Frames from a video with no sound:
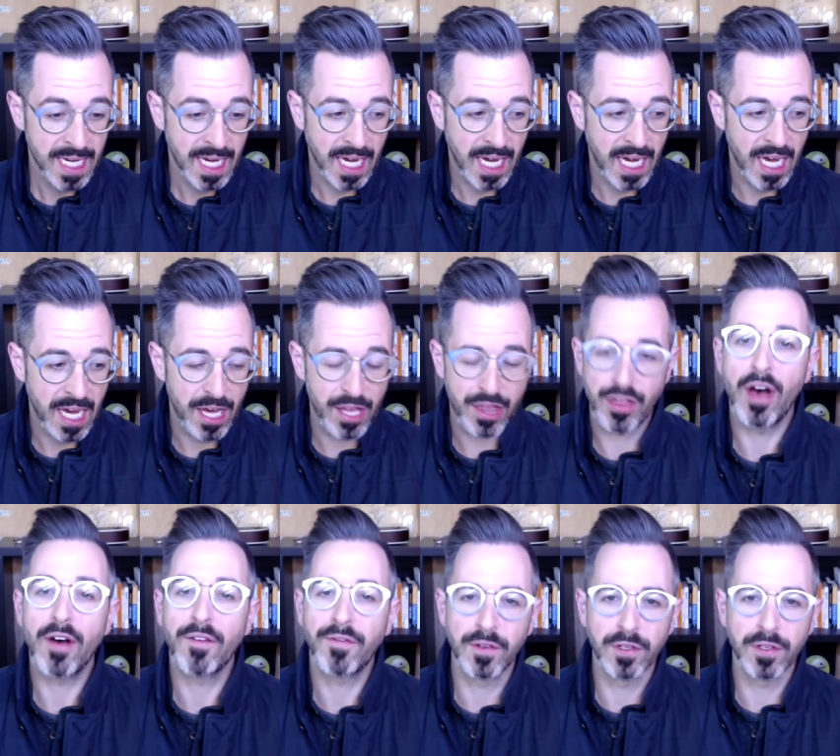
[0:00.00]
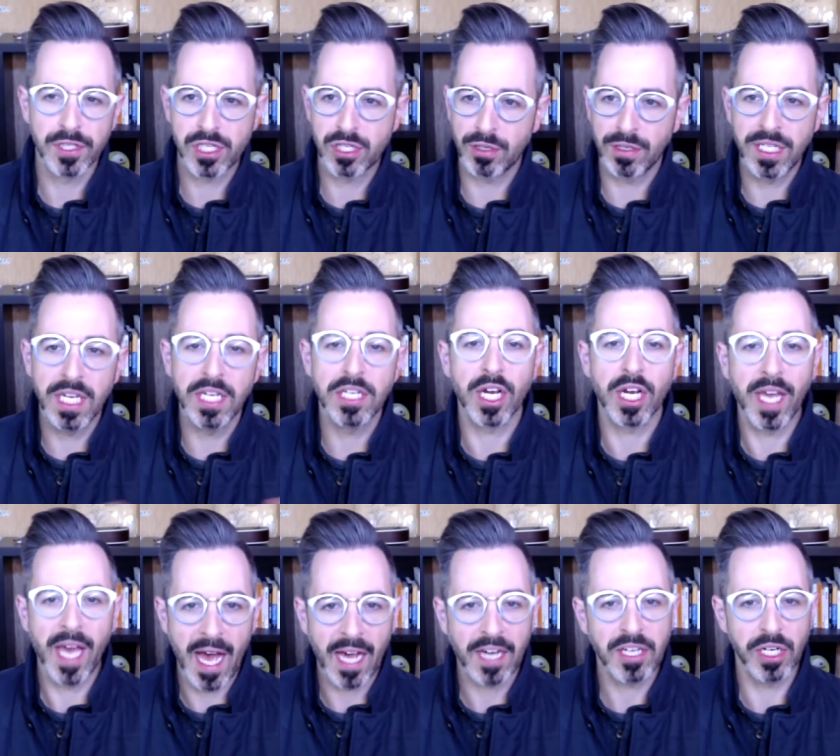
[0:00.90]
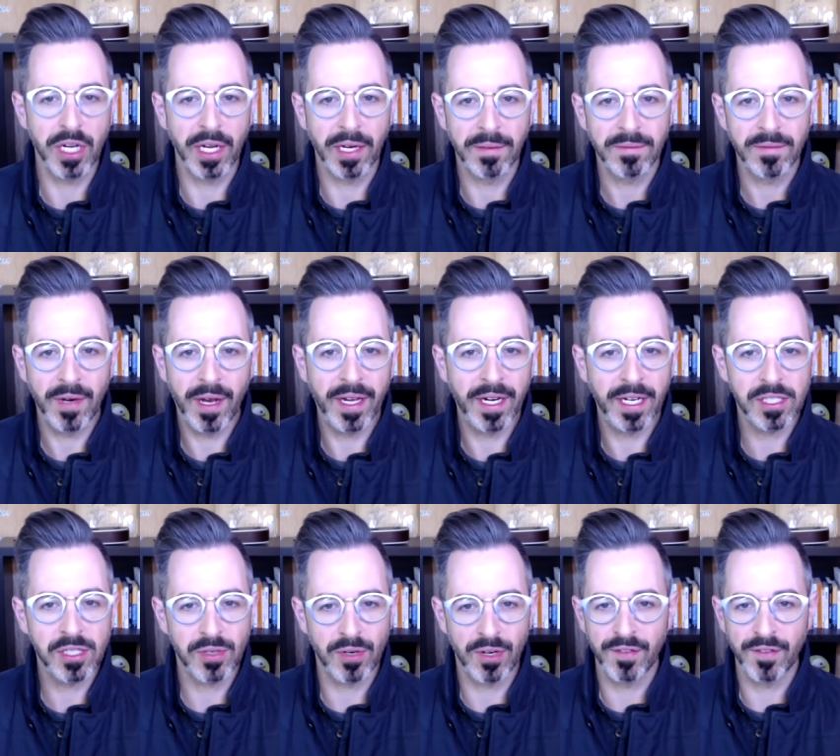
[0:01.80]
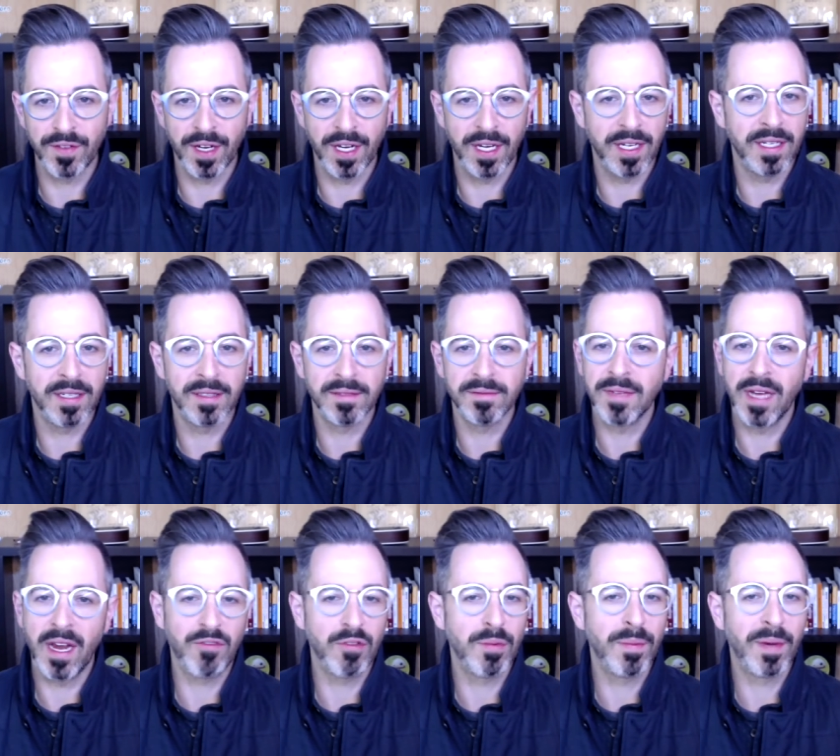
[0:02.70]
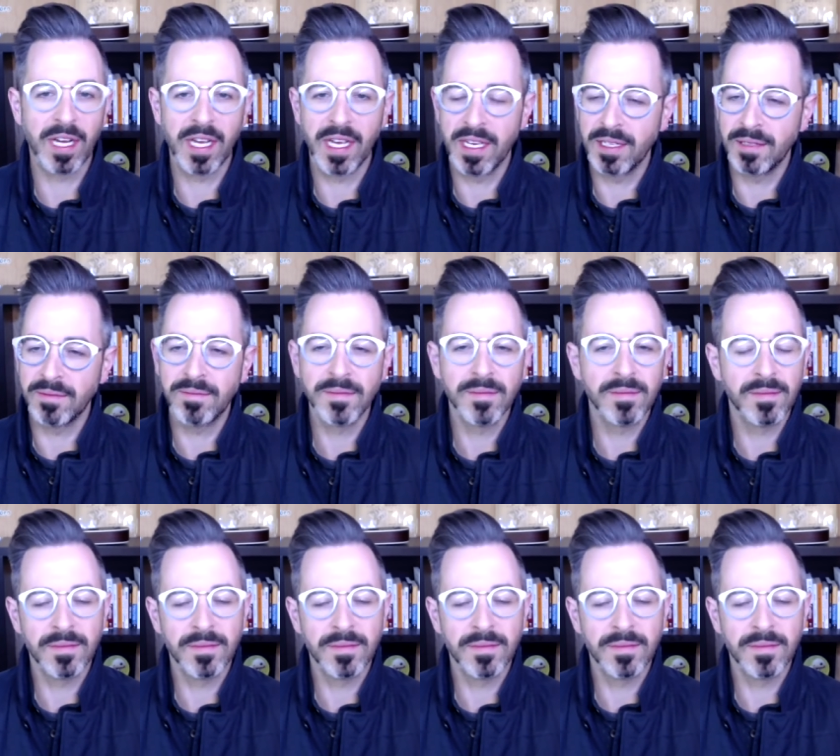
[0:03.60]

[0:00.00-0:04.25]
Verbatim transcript: uh, thoughtful strategic action right it's sort of a uh, everybody